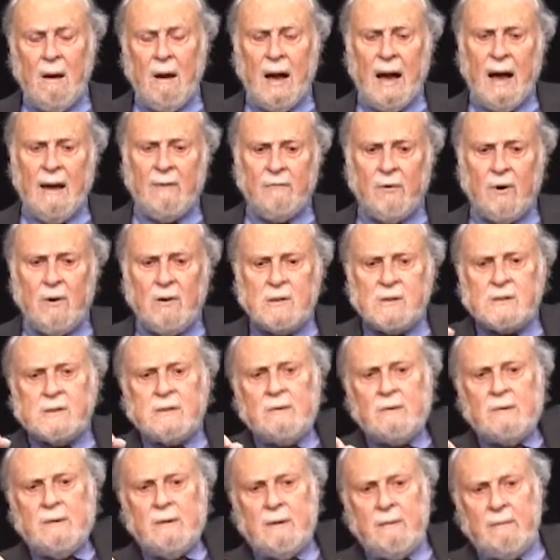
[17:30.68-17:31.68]
I've also
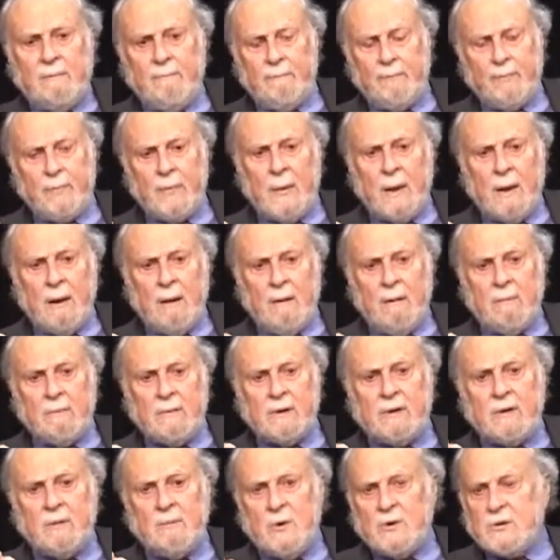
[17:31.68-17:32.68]
learned
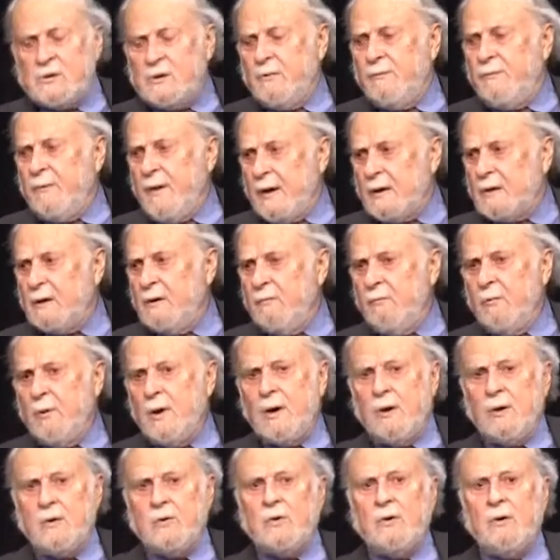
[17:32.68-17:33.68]
that the most effective way
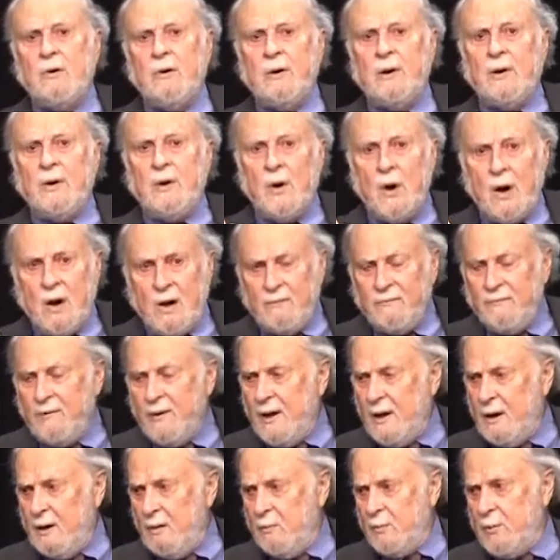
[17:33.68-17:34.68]
to turn a
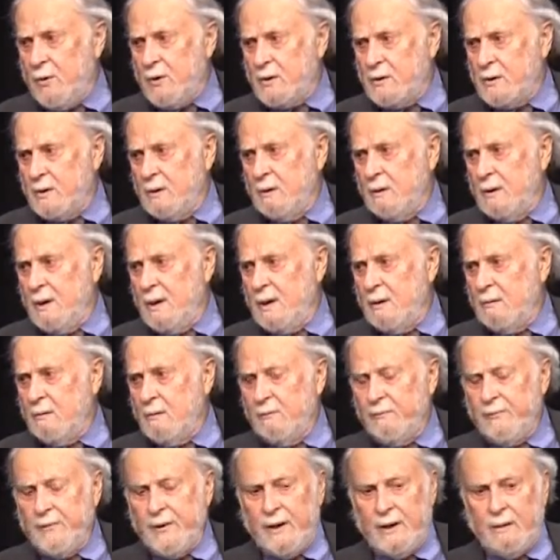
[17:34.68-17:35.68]
nonviolent person into
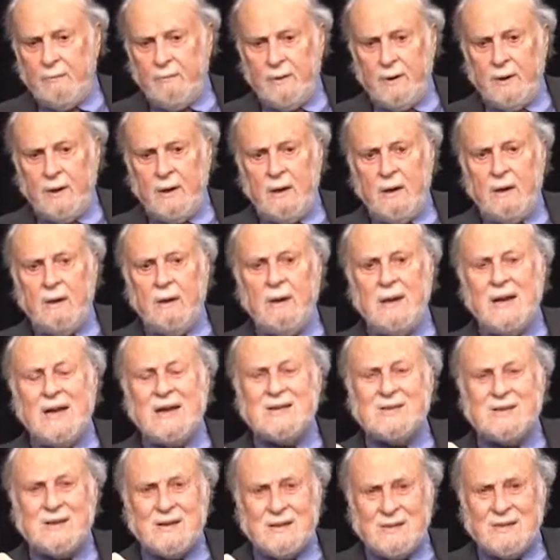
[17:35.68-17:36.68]
a violent one
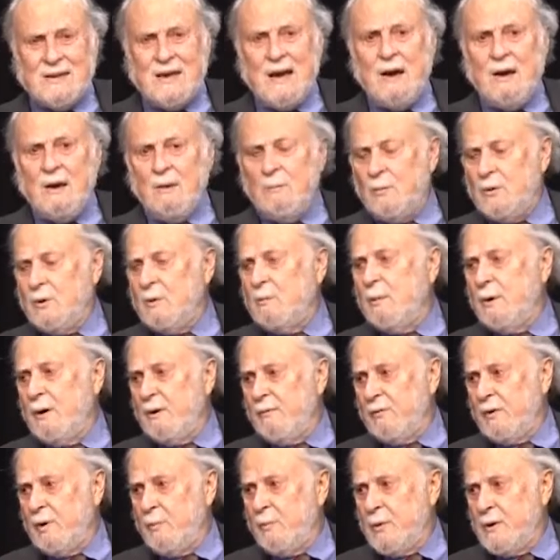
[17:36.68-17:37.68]
is to send him to one
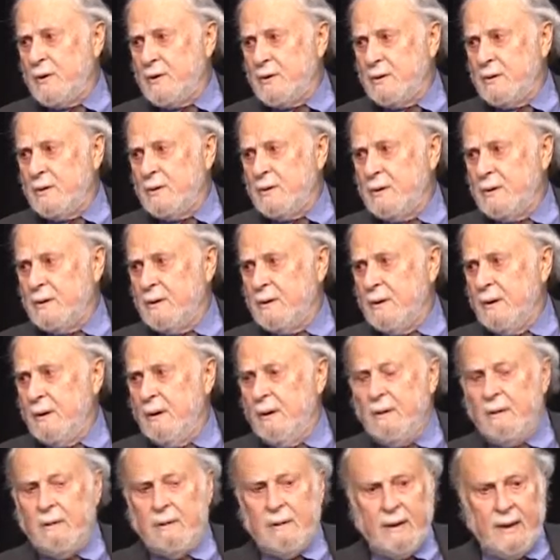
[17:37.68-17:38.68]
of our prisons.
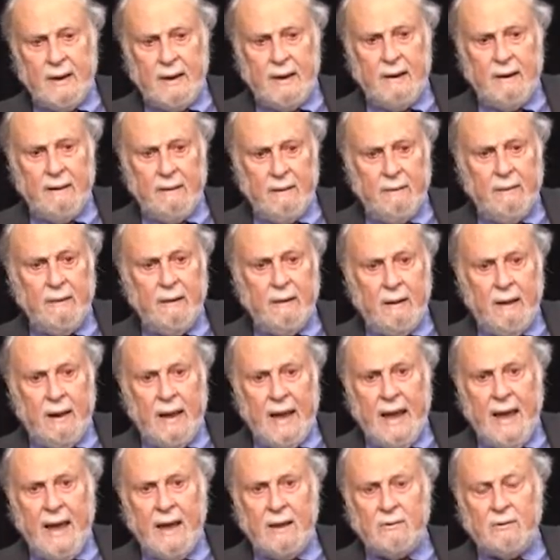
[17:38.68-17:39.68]
Uh,
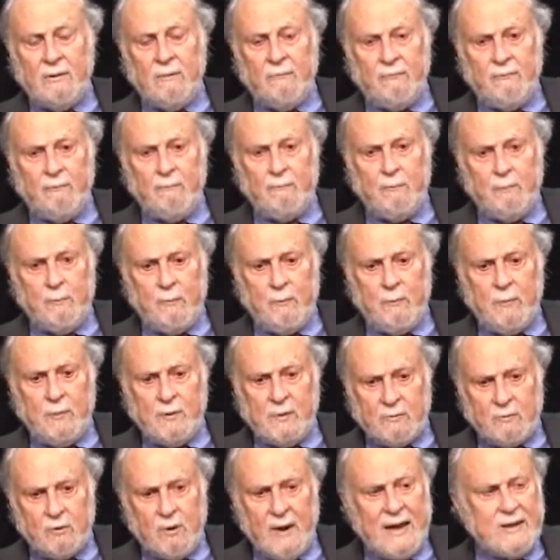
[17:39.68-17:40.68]
and the
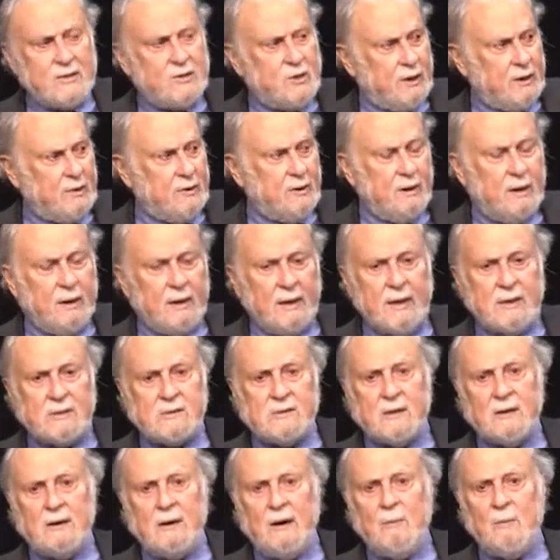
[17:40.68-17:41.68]
tragic thing is
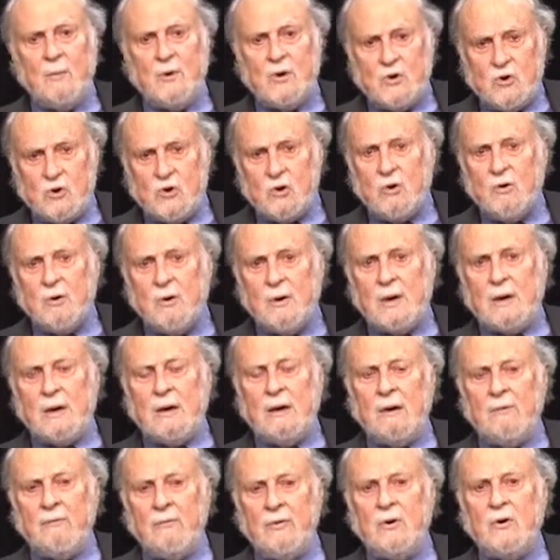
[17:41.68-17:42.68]
that a
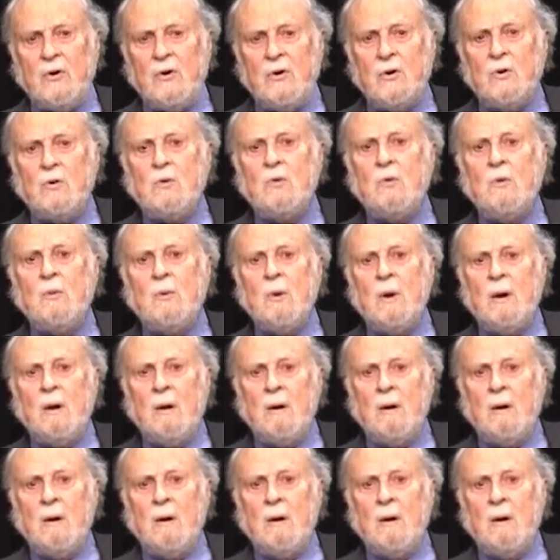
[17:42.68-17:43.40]
majority of the new